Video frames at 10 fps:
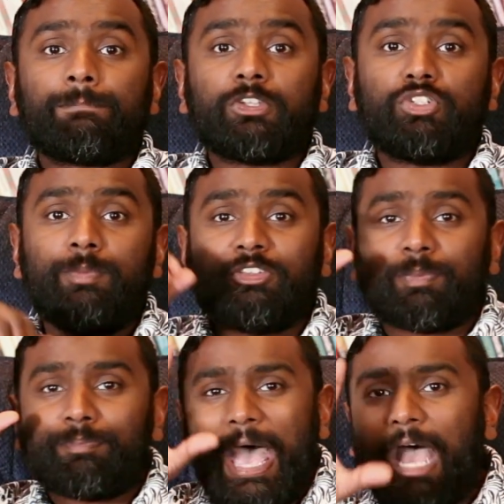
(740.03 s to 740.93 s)
She makes
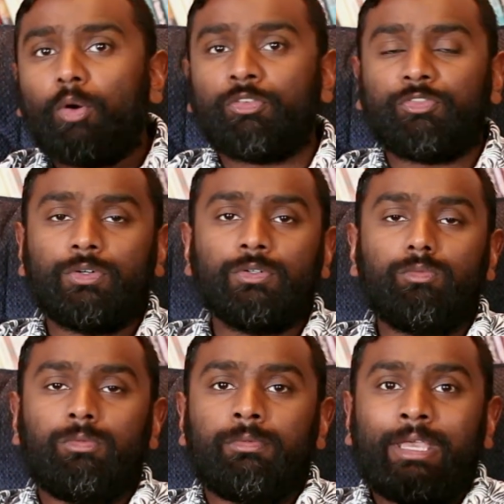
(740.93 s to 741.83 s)
a powerful
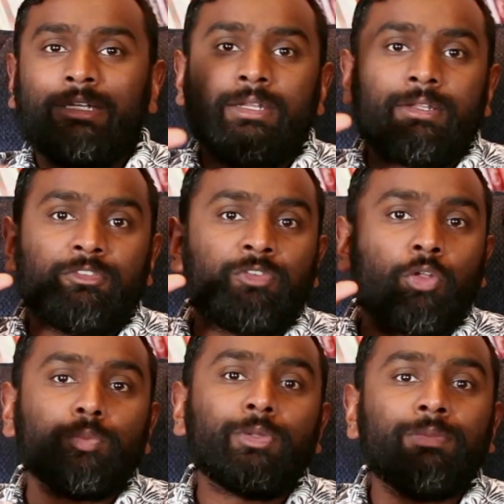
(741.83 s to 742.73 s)
and a
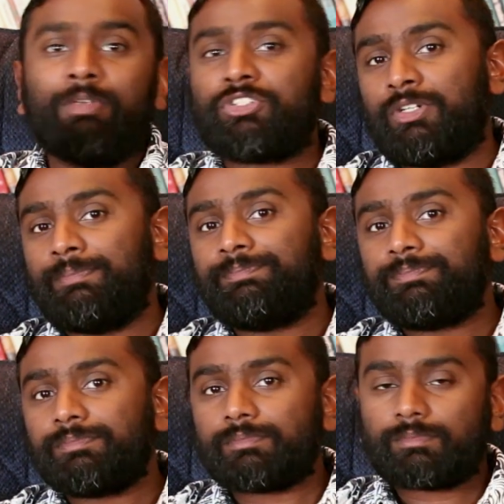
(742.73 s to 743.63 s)
vulnerable admission.
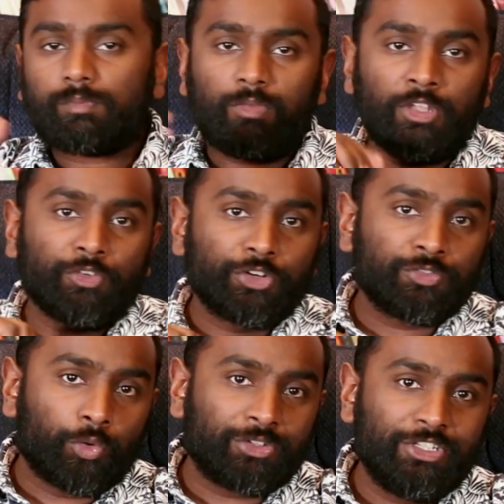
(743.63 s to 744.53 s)
In verse
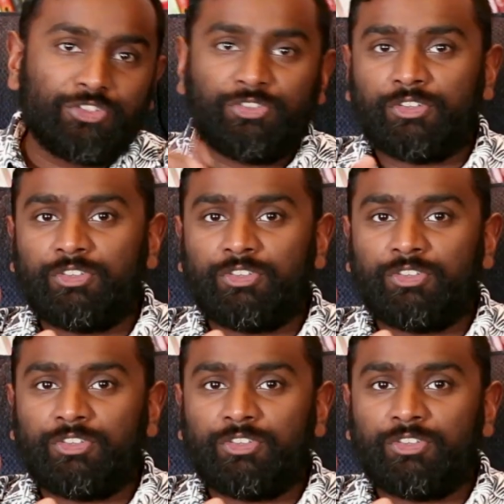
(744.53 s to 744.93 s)
14, she says